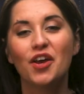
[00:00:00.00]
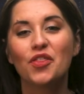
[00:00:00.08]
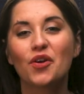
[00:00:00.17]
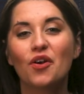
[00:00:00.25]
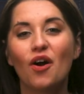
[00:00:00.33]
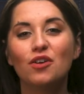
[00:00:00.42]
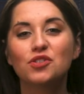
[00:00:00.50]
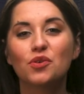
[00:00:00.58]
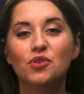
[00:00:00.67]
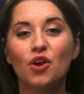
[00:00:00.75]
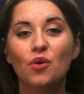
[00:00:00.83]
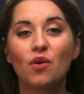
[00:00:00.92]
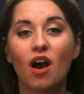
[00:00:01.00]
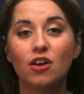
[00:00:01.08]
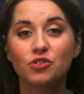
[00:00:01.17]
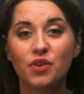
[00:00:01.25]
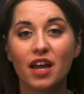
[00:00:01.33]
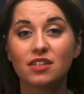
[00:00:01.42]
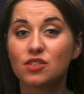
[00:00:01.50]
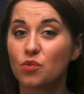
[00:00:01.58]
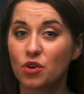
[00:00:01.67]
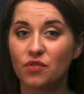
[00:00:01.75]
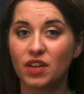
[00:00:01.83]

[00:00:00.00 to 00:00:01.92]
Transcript: There are also no contracts or